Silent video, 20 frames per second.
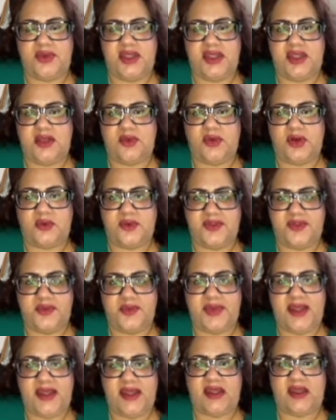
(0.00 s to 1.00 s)
we work with the
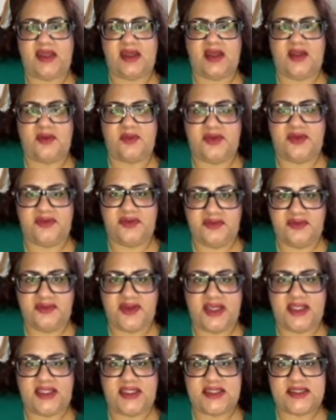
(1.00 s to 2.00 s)
bank and we
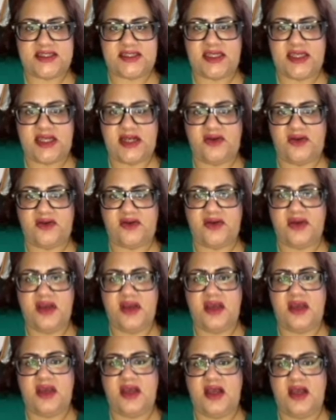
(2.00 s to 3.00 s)
refinance it out.
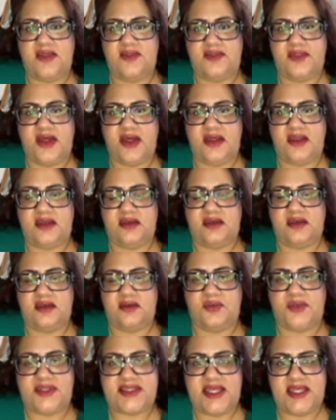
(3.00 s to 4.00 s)
And then
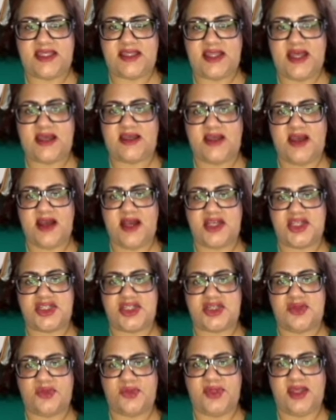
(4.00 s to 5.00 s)
we take that
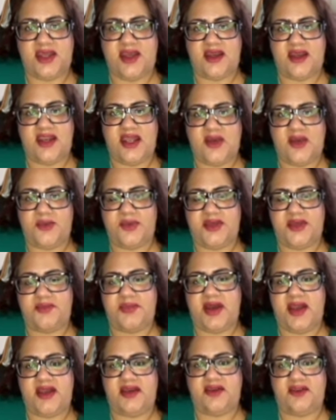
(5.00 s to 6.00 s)
cash we get and we
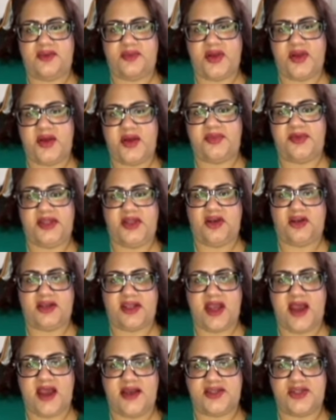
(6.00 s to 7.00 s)
buy another property on
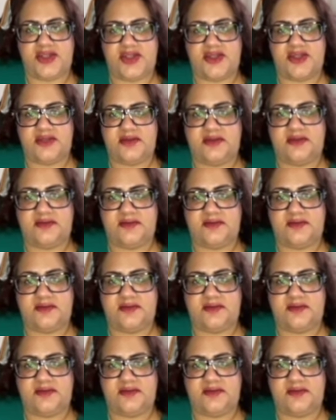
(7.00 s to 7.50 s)
cash.